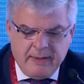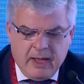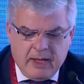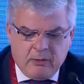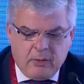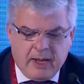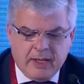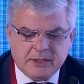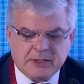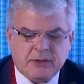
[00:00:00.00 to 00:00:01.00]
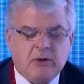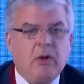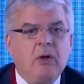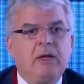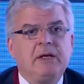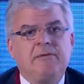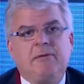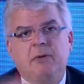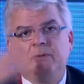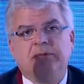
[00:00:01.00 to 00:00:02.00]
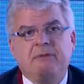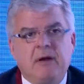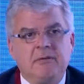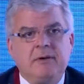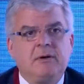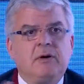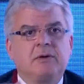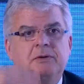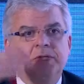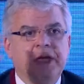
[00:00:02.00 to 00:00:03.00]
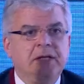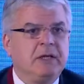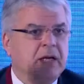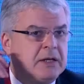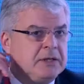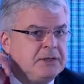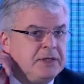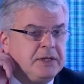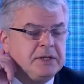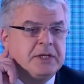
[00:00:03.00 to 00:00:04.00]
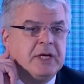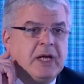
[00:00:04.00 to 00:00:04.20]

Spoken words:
Otherwise, all other forms of valvular or congenital heart disease